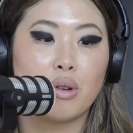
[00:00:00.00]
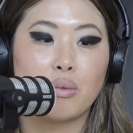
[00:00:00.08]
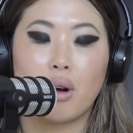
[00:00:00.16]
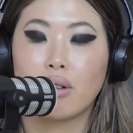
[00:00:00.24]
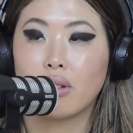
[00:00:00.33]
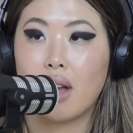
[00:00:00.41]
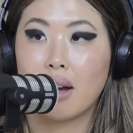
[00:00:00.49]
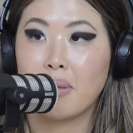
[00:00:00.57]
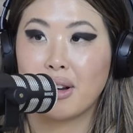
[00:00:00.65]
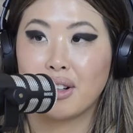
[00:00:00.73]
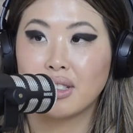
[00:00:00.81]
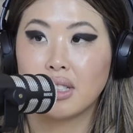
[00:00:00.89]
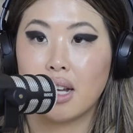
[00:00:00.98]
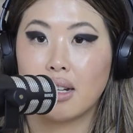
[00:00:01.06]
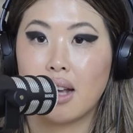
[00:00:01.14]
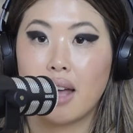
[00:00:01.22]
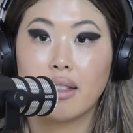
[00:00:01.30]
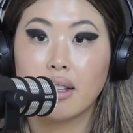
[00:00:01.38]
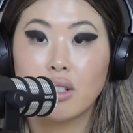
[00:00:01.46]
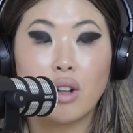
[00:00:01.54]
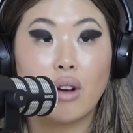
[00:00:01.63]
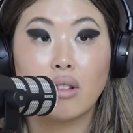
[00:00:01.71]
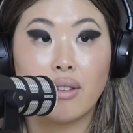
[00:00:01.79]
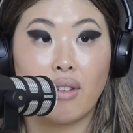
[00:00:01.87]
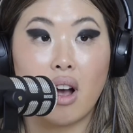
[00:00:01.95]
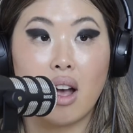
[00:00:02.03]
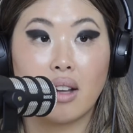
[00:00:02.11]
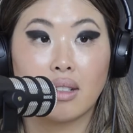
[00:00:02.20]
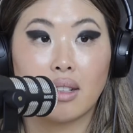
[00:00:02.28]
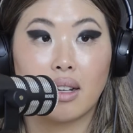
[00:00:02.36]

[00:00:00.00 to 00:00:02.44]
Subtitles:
who won't like my content, and that's totally fine.